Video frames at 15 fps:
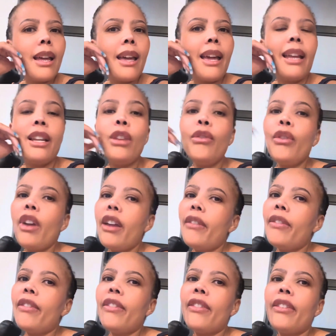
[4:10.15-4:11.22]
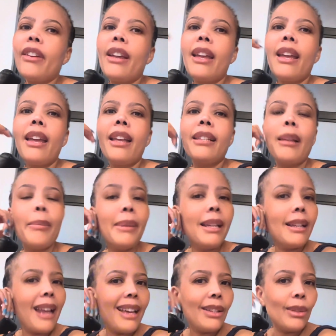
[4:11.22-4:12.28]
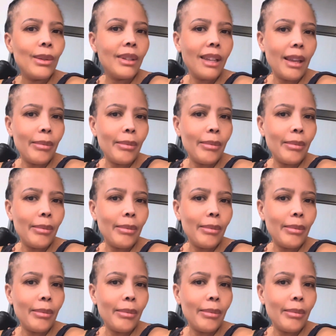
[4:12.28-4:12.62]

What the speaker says: And if you have something nice to say,